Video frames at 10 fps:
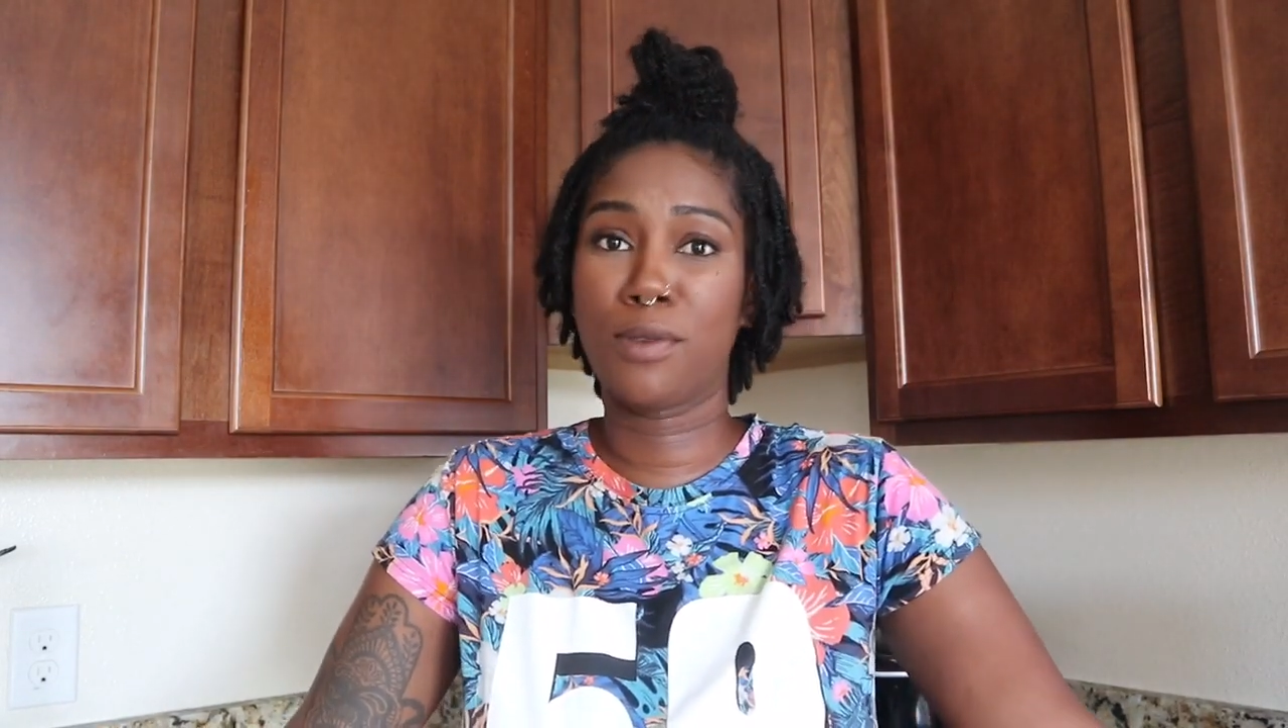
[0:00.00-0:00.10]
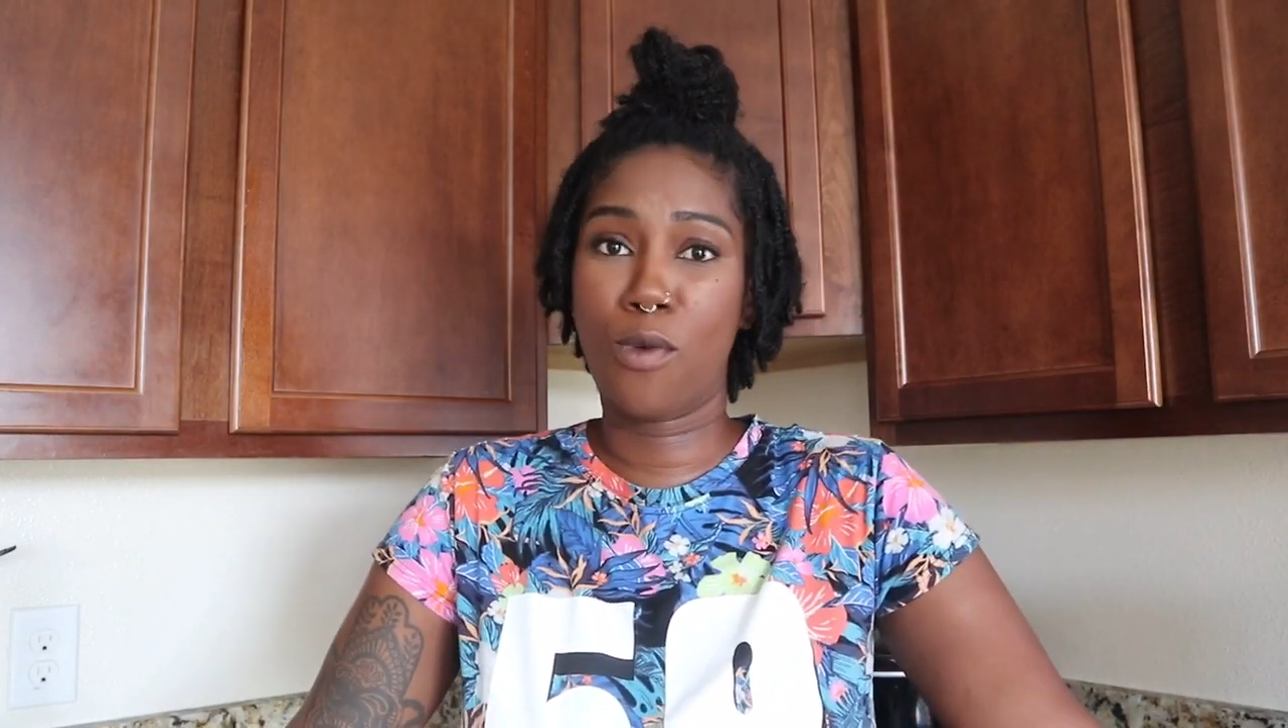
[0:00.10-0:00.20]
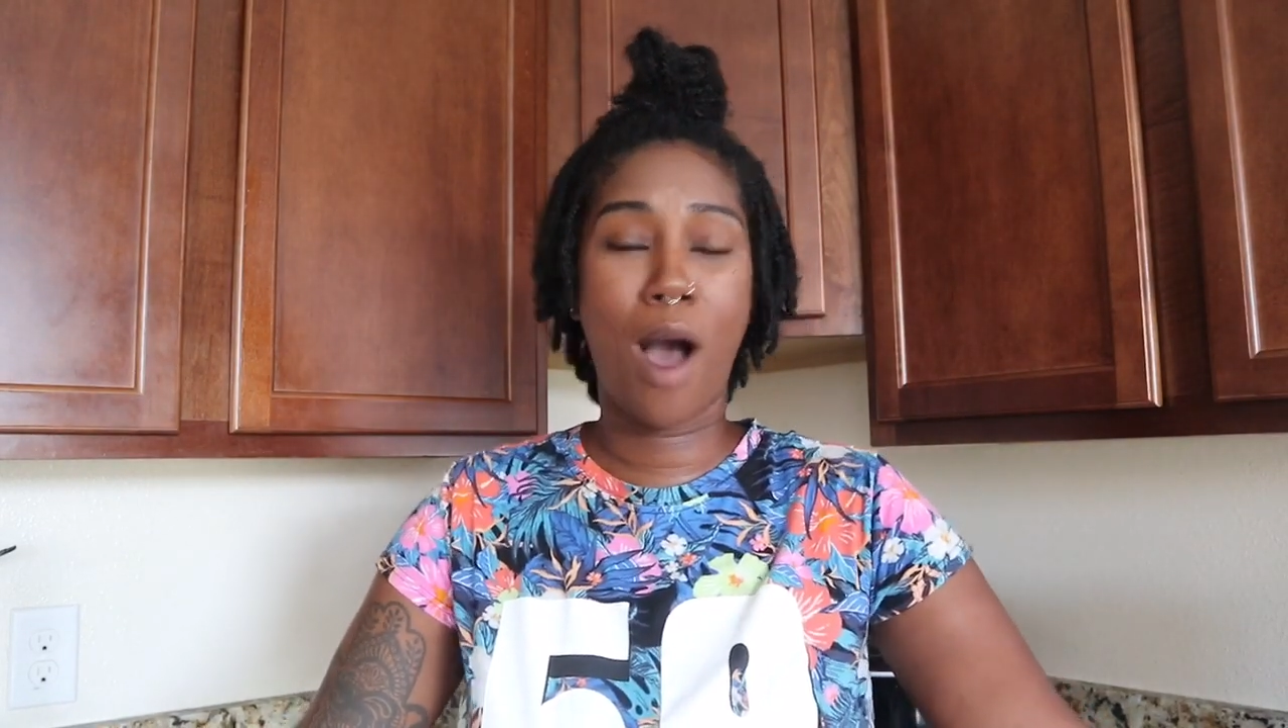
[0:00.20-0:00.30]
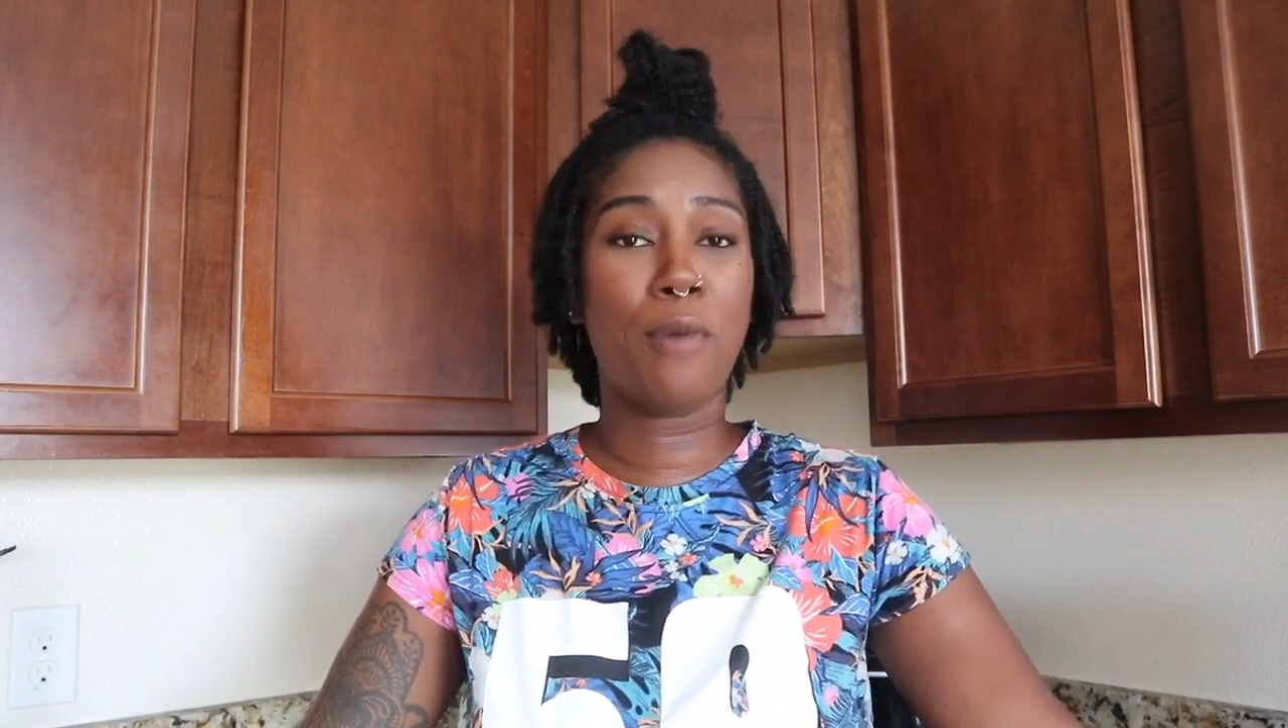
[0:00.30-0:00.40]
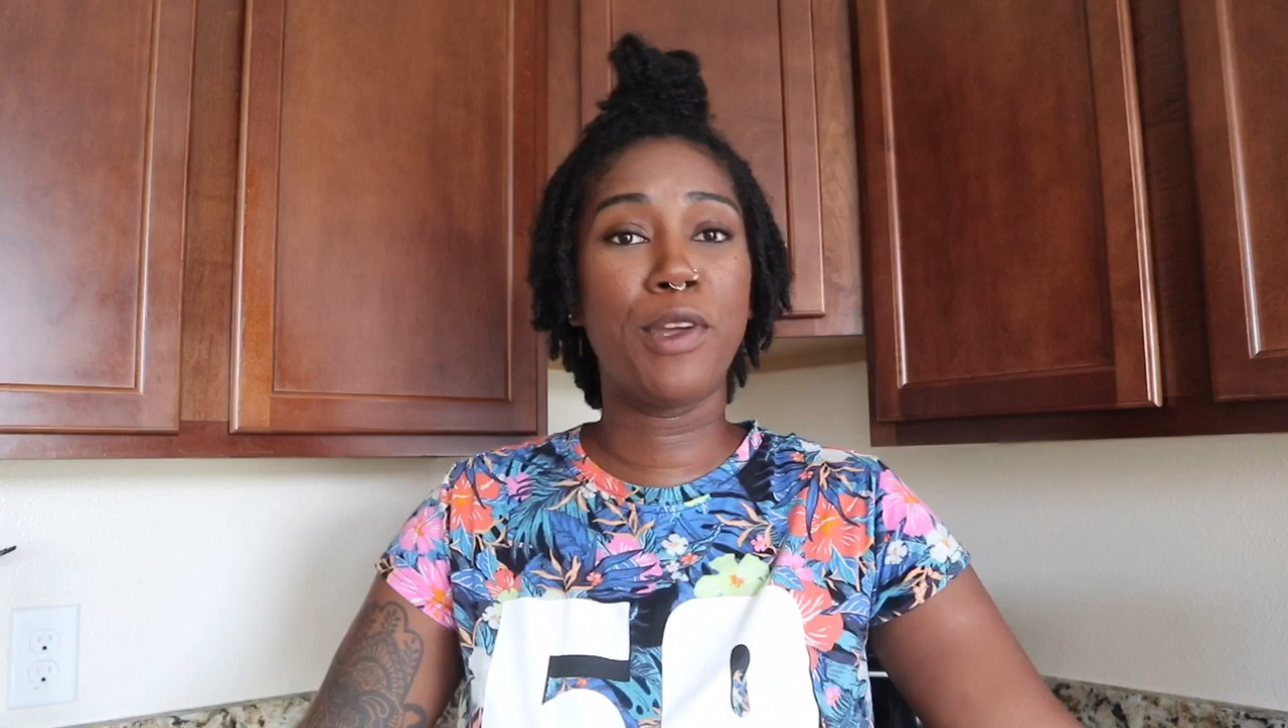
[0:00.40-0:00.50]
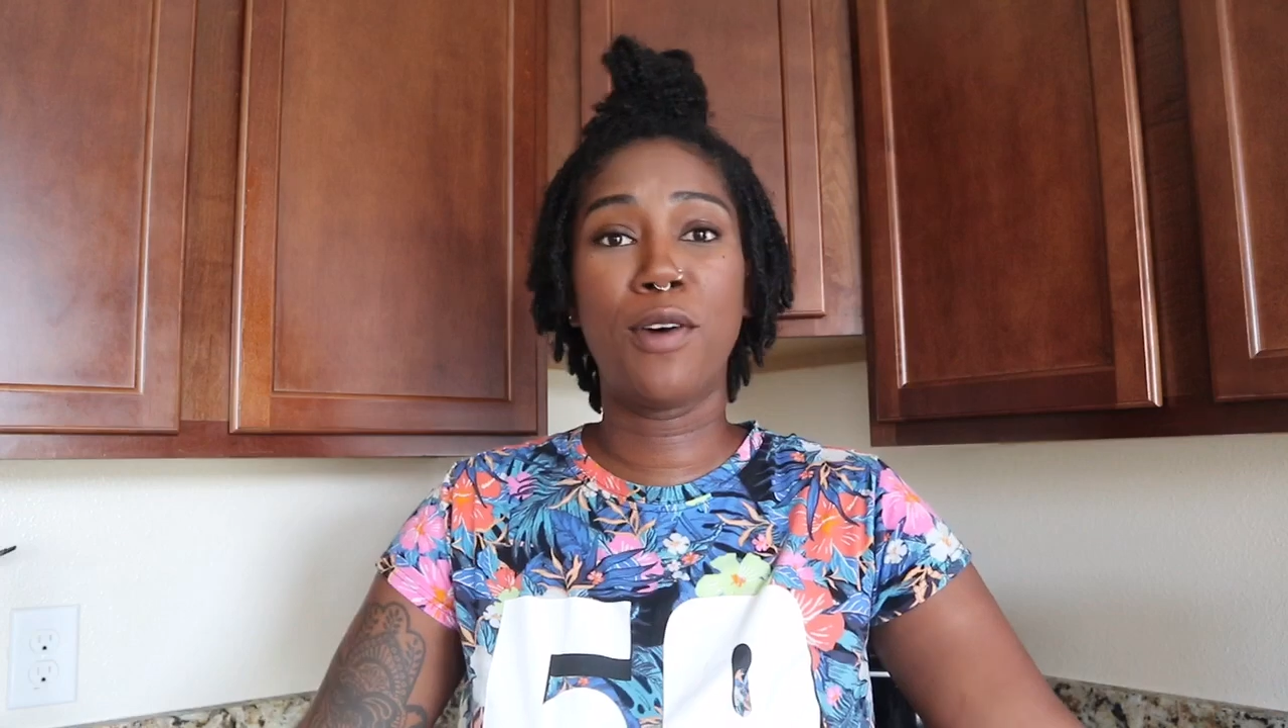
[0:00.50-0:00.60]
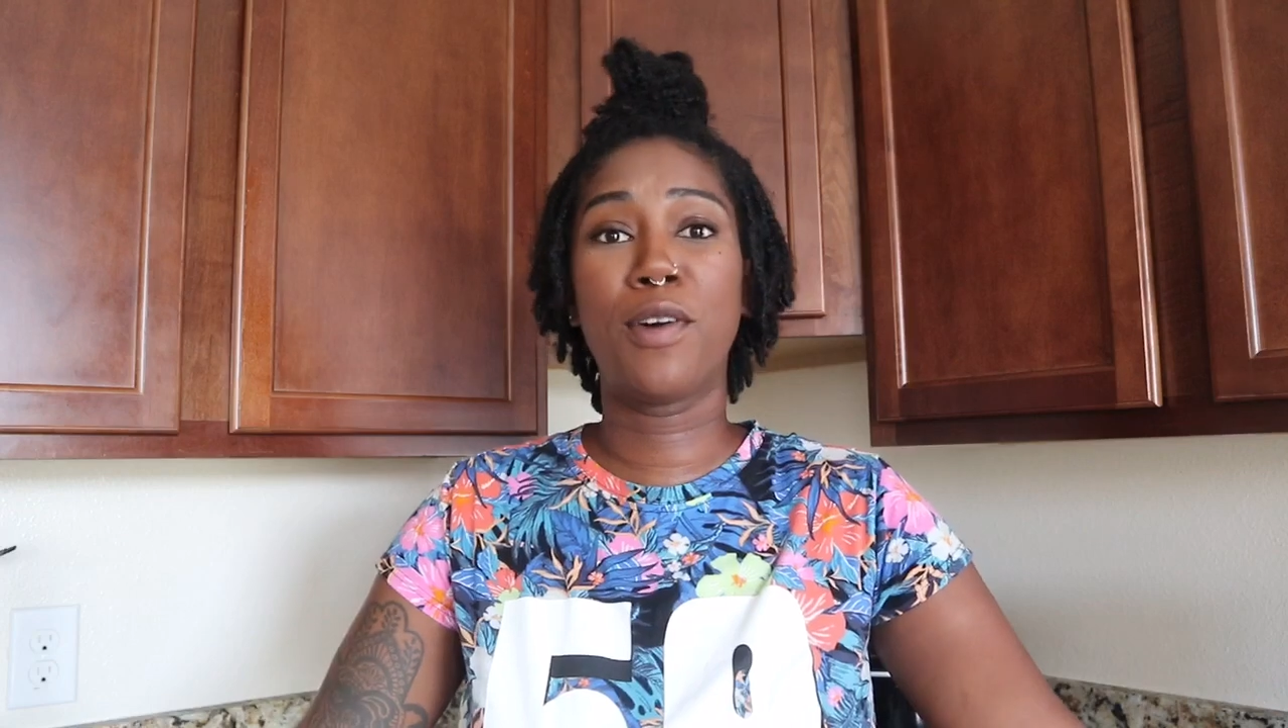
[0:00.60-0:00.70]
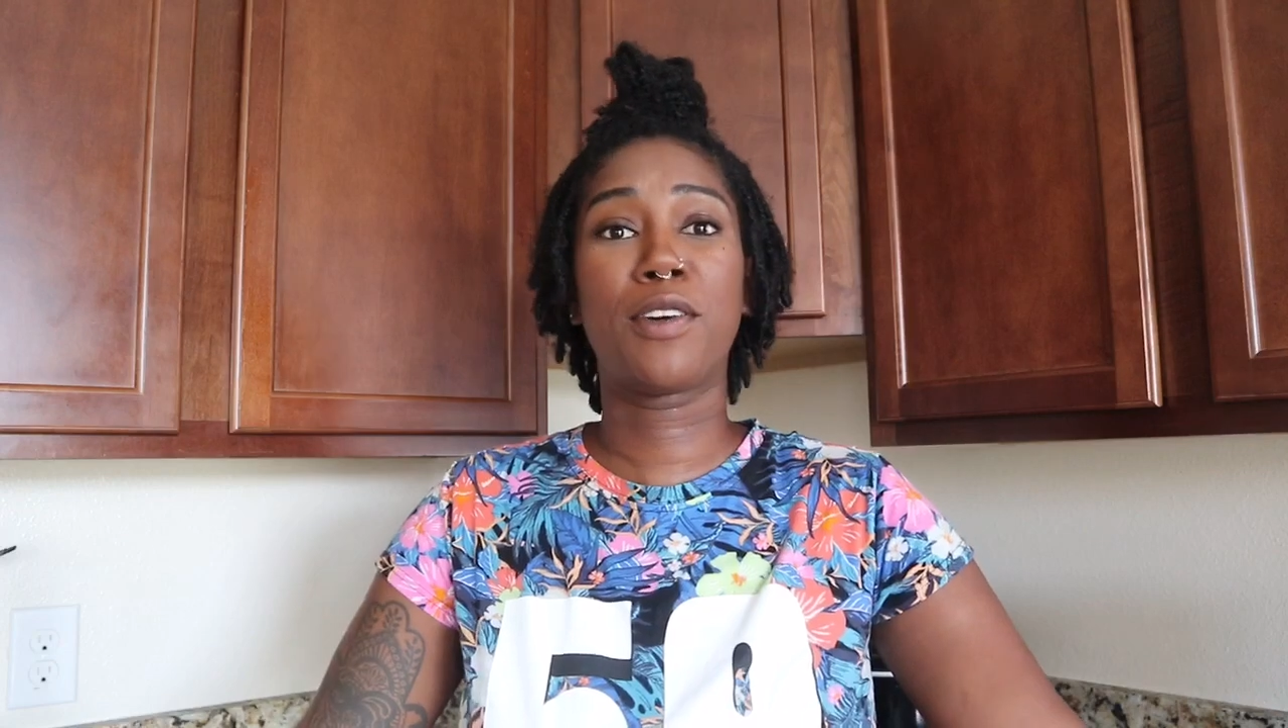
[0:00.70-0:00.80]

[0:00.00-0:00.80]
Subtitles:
why we're going